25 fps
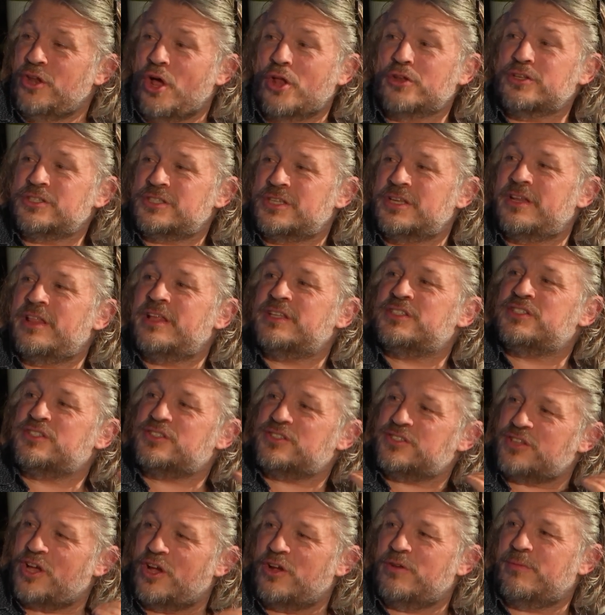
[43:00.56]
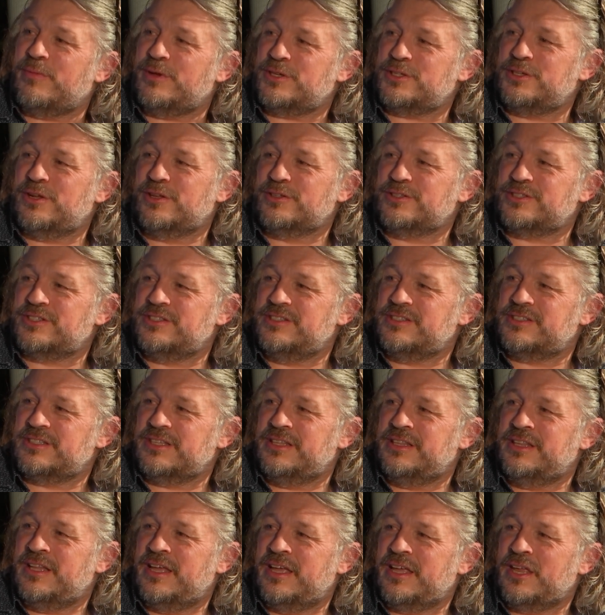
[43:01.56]
nonsense. There's so much nonsense
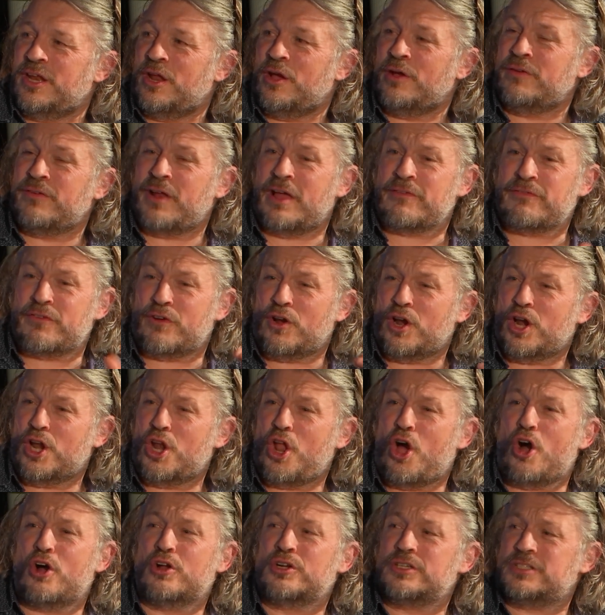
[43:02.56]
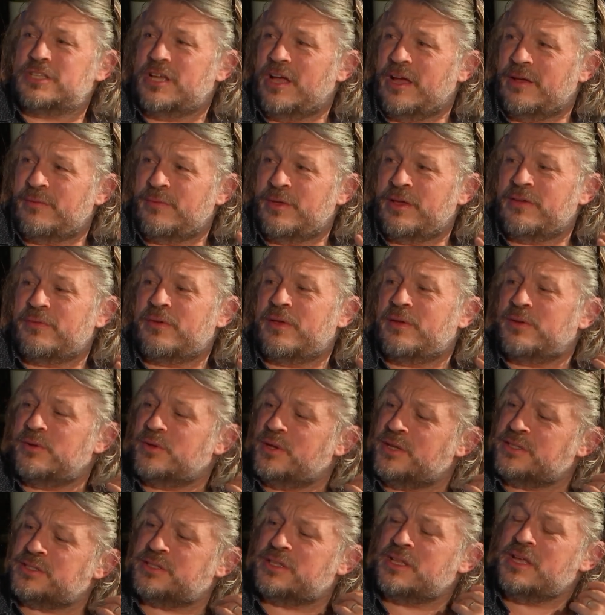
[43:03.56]
in there, you know. And like for a long time, I
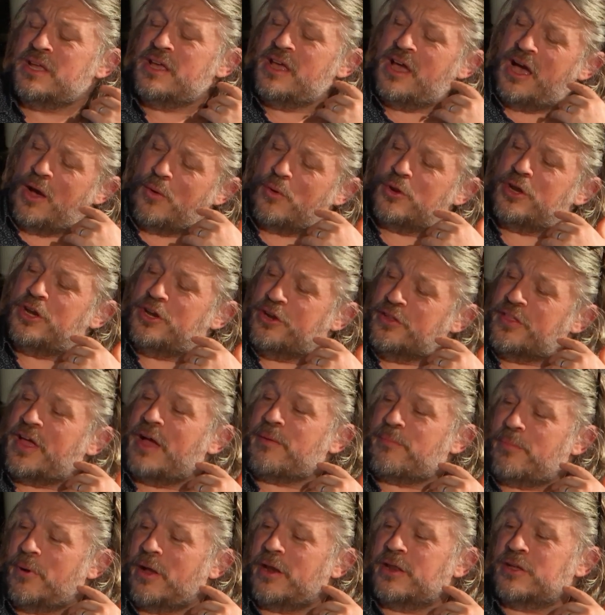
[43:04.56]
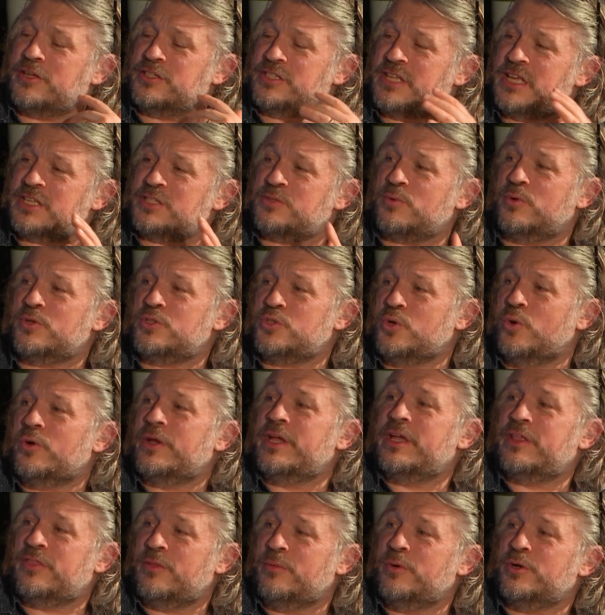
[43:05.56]
wanted to do that partly because that's what the
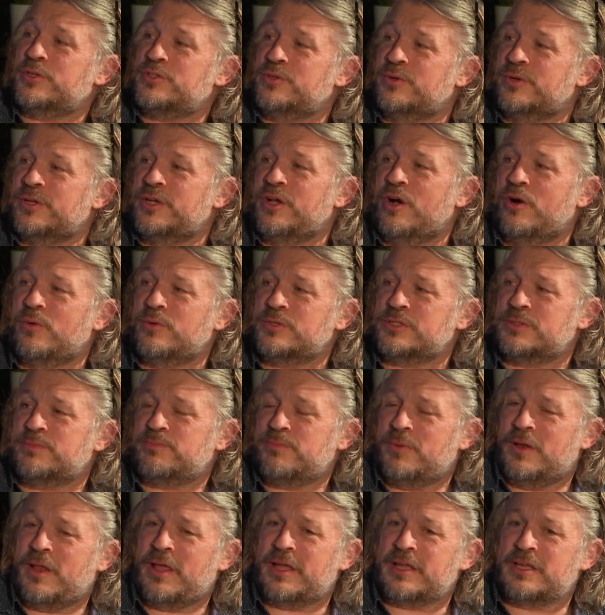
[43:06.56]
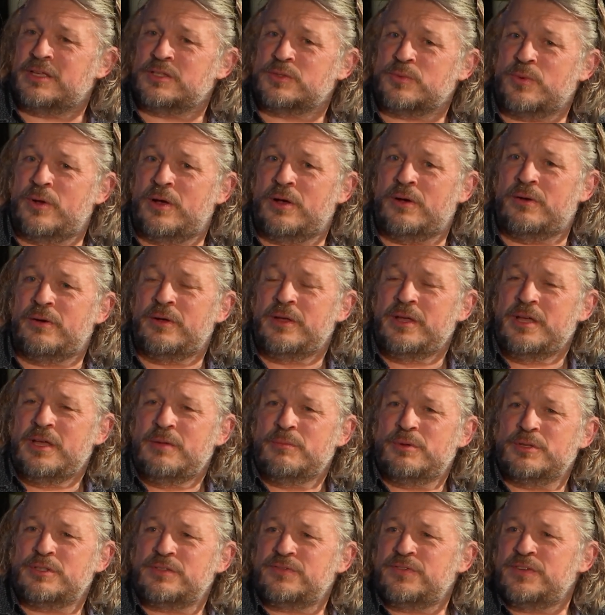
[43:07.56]
book Talking Cock was like as well.
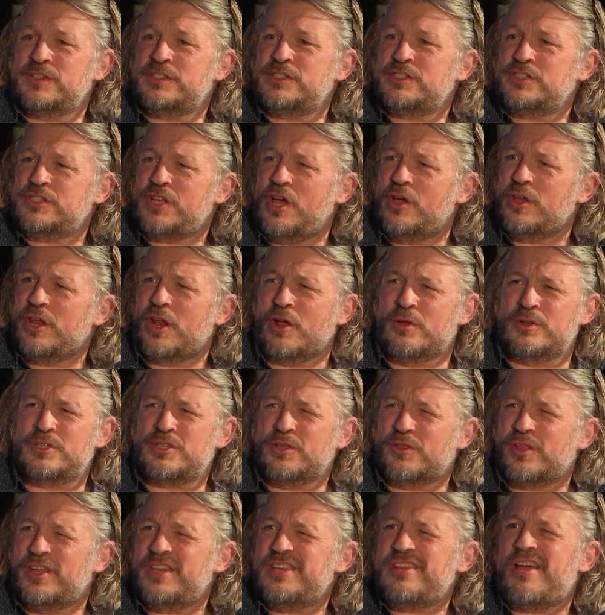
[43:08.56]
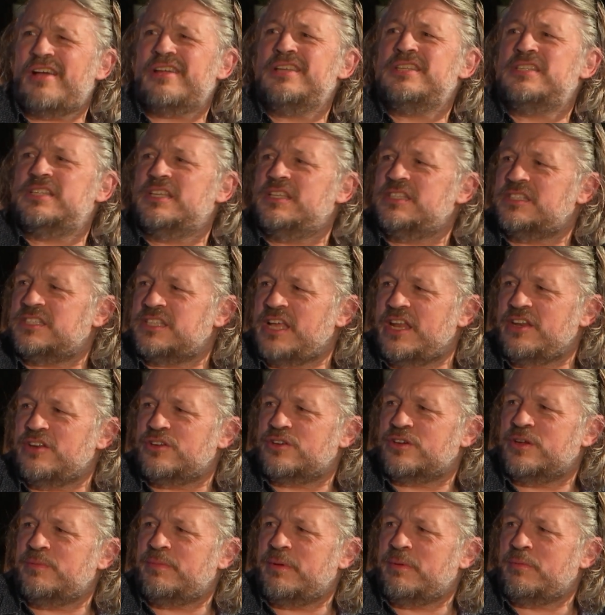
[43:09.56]
But until the 19th
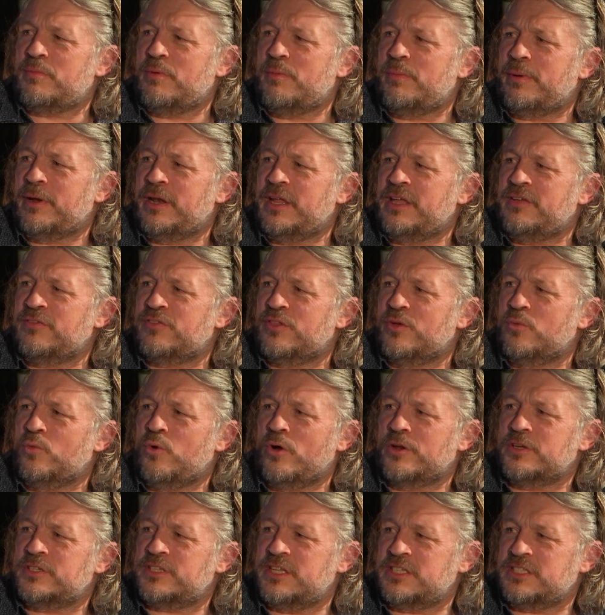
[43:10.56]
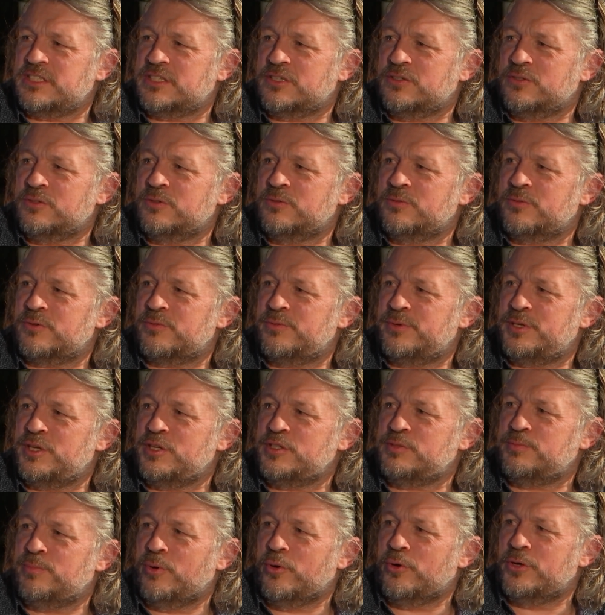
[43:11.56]
century, people believed that one testicle
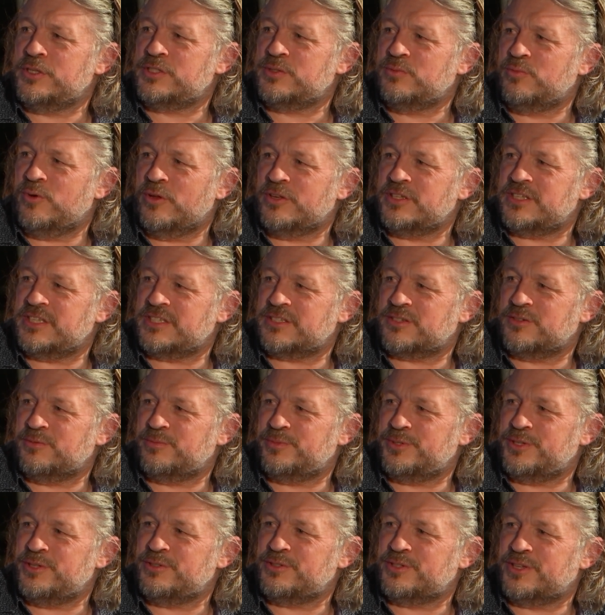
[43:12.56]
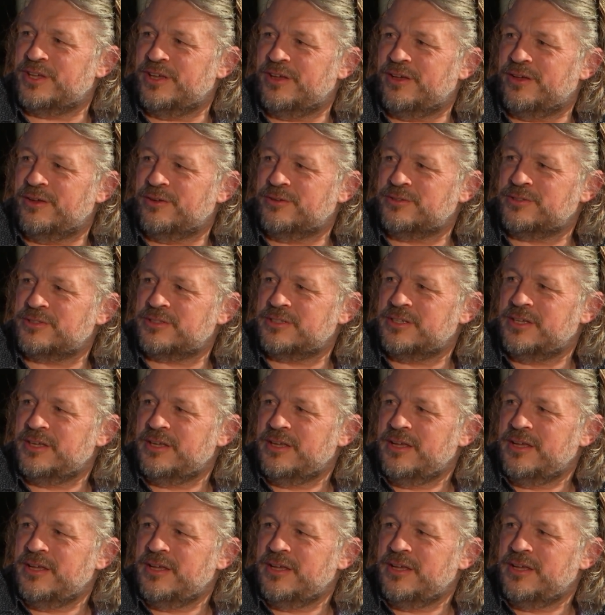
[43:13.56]
produced boys and one testicle produced girls.